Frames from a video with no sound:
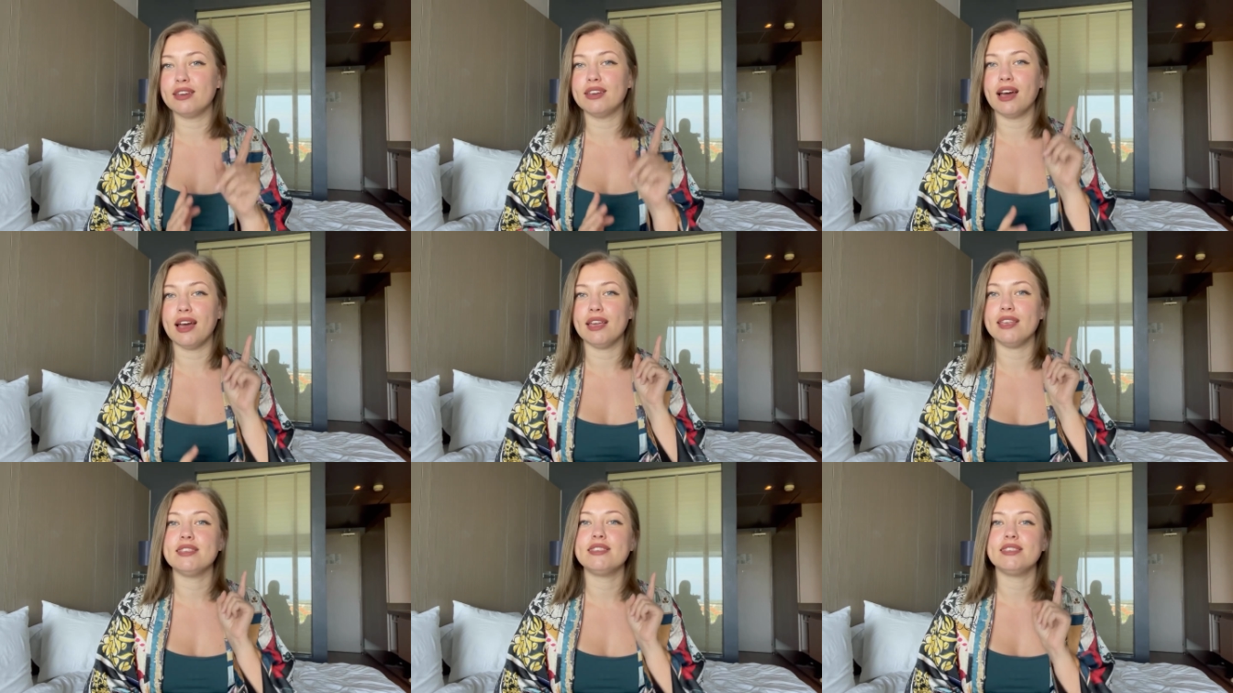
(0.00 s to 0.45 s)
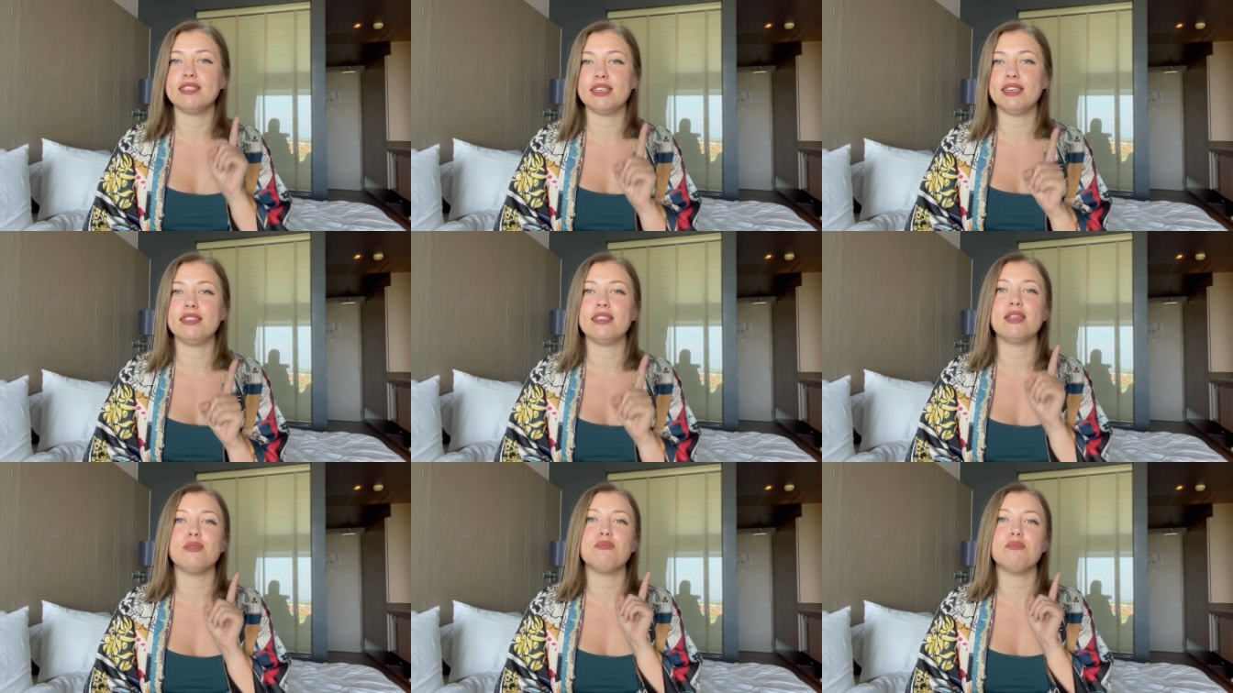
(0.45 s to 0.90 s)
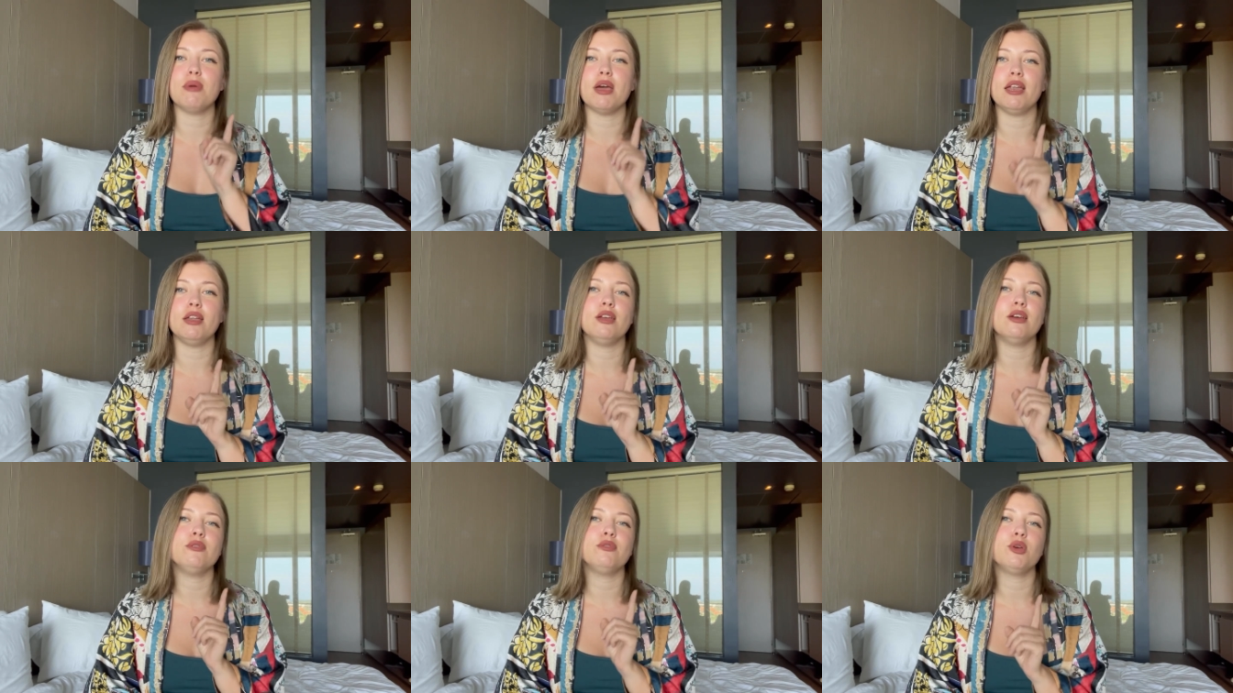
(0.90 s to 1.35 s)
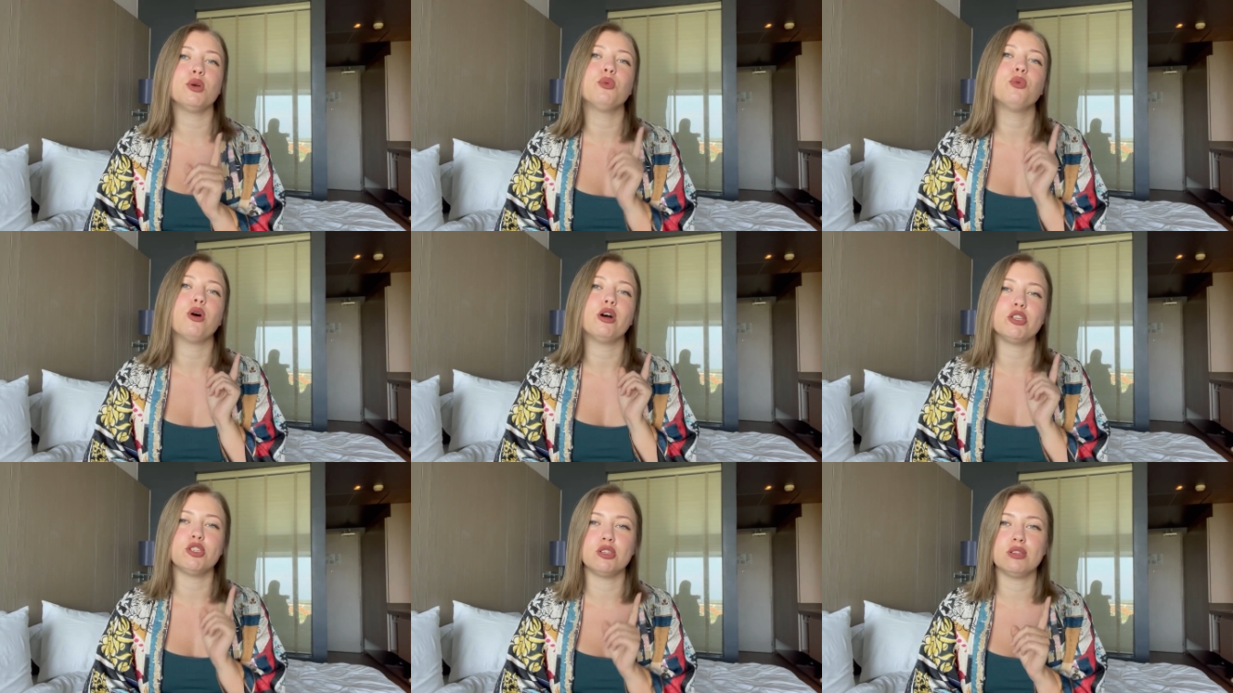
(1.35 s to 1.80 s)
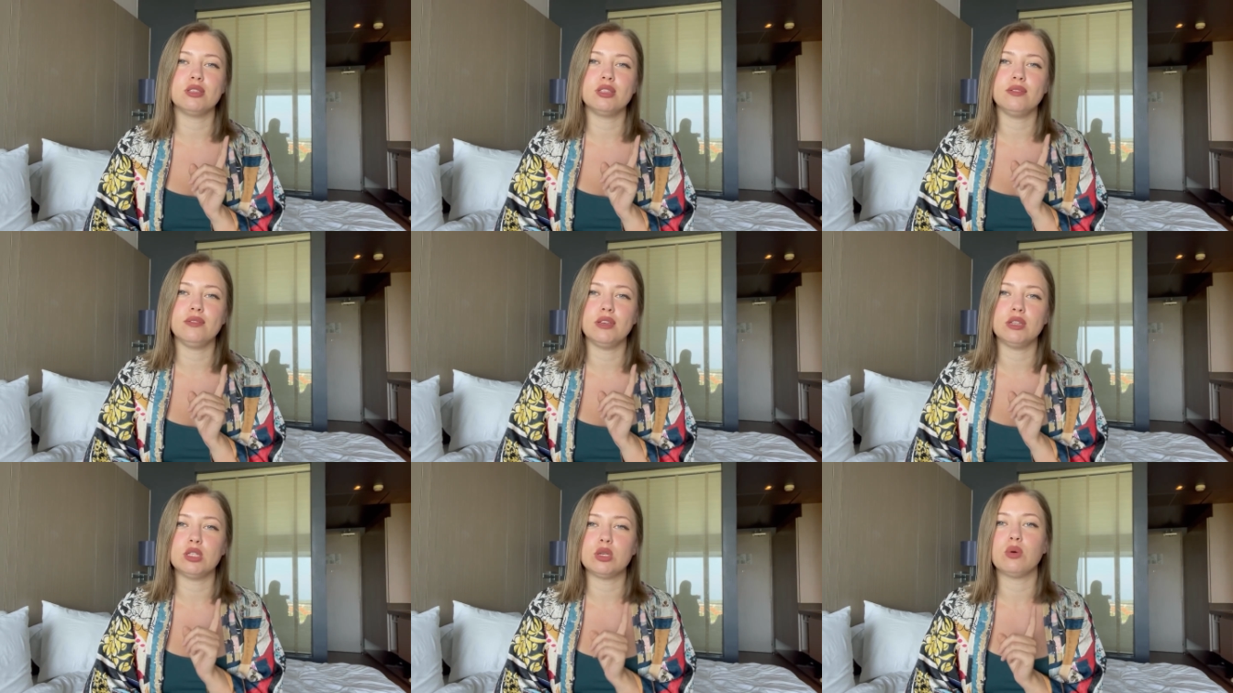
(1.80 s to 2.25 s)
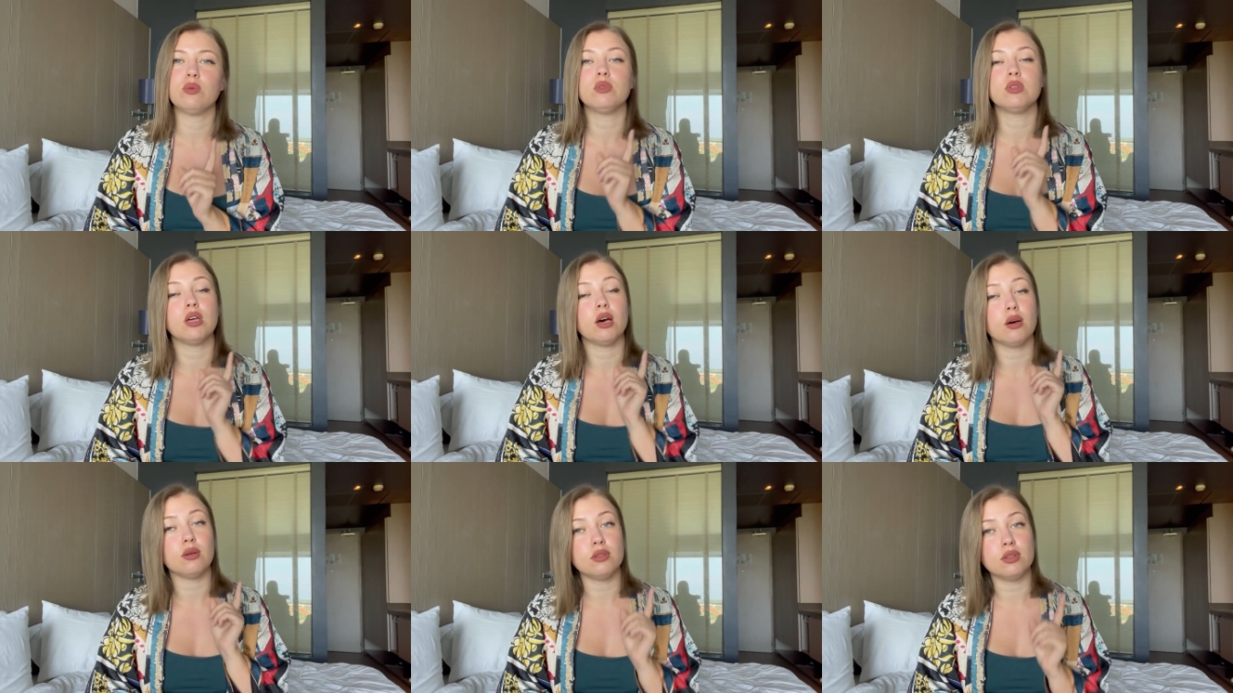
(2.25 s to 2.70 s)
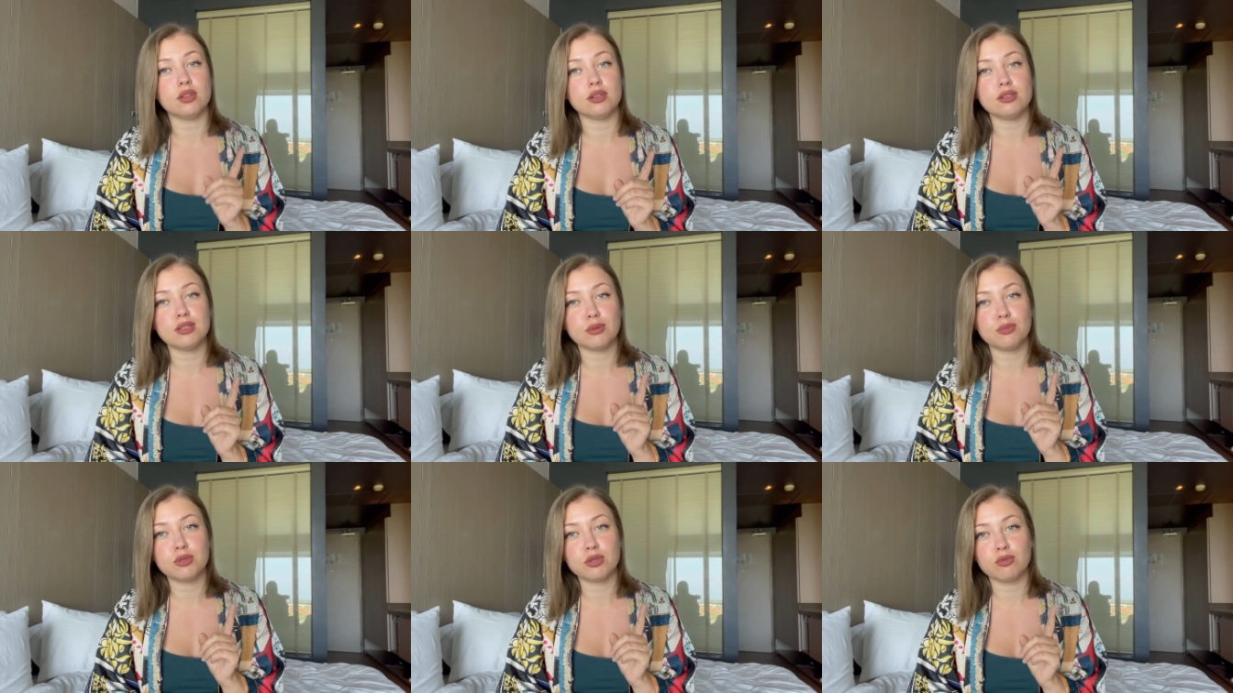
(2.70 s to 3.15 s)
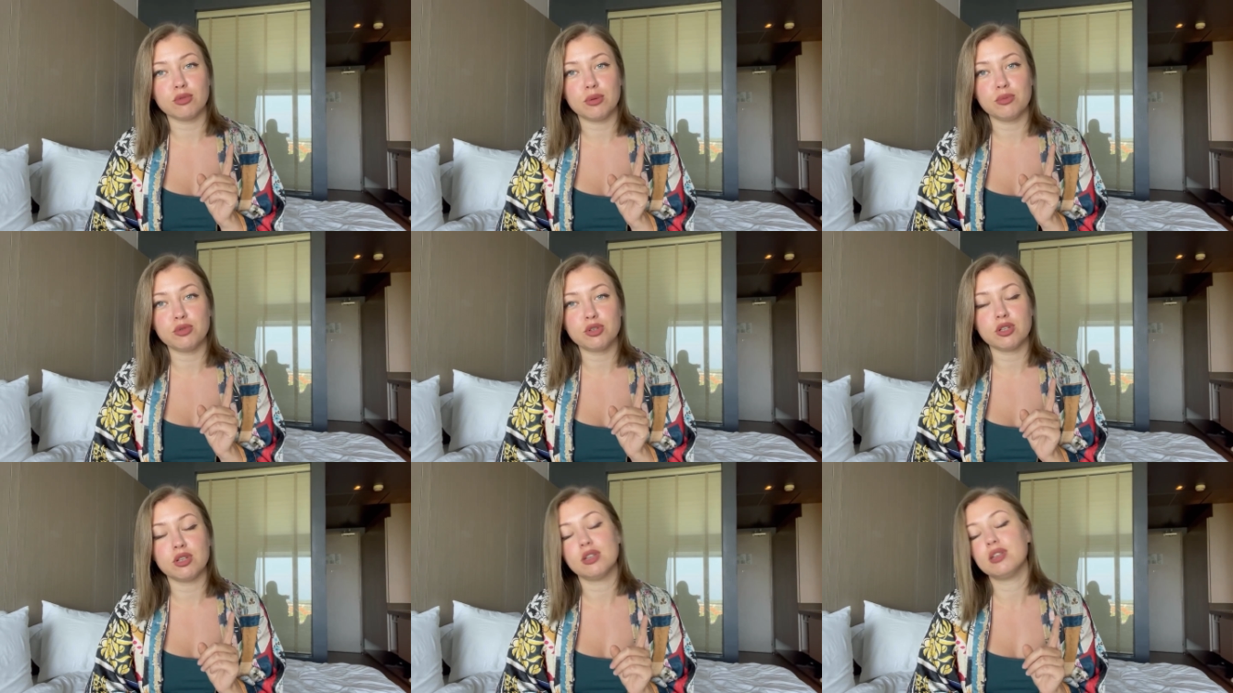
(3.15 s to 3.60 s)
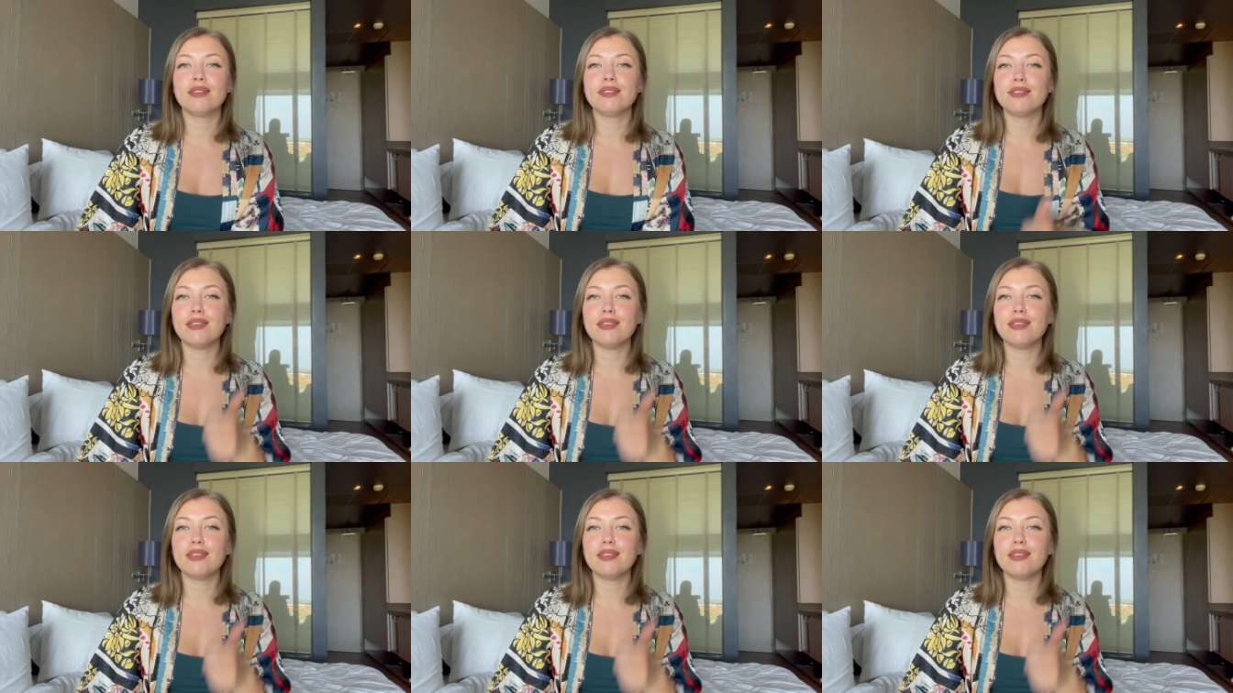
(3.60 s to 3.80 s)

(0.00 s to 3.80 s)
I see that many of you are watching the video without the subscription.